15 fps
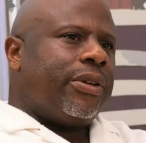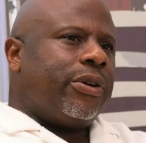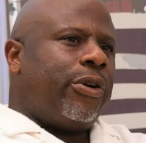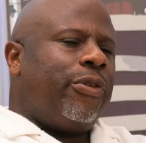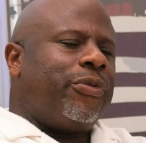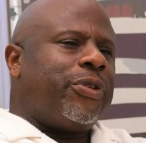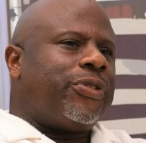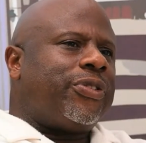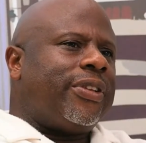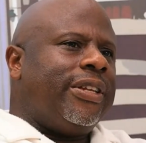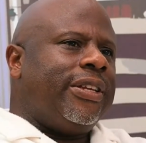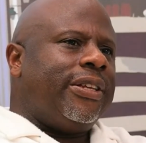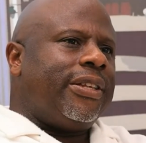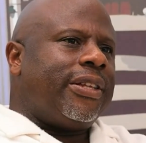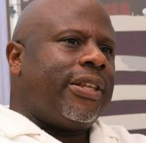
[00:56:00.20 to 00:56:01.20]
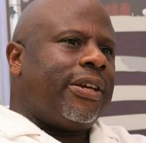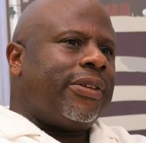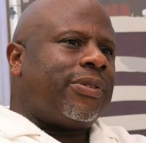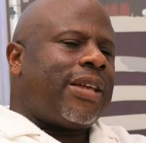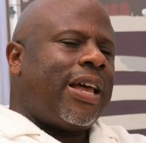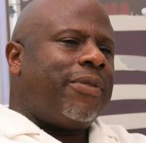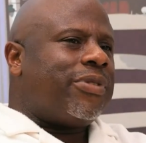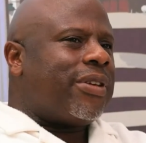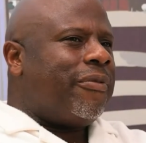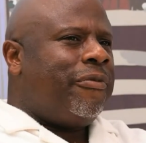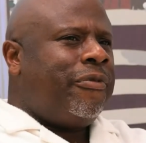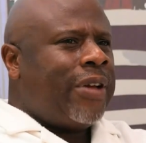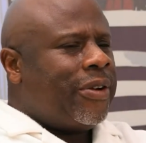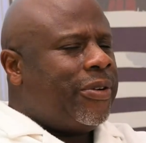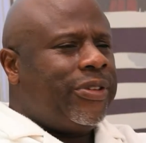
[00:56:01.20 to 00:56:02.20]
Obviously, times are
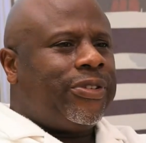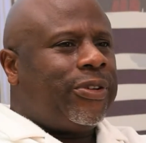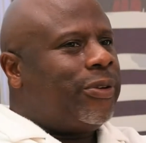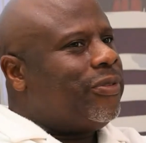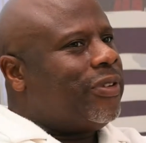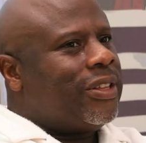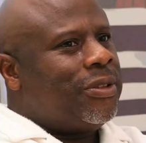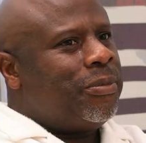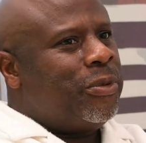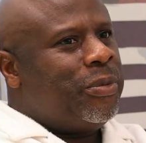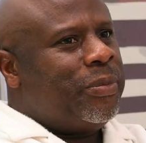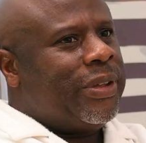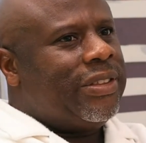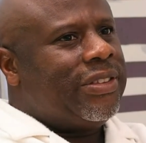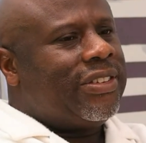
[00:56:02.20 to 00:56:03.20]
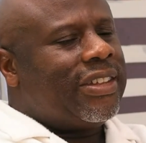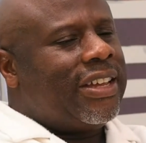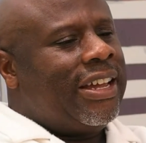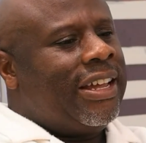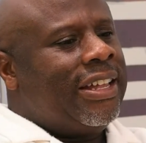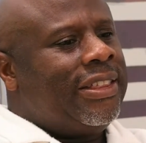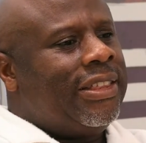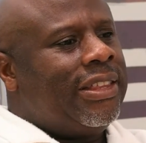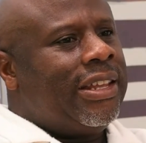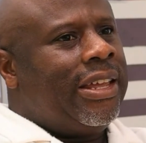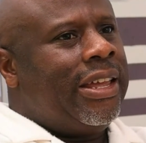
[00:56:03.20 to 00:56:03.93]
very tough at the moment, and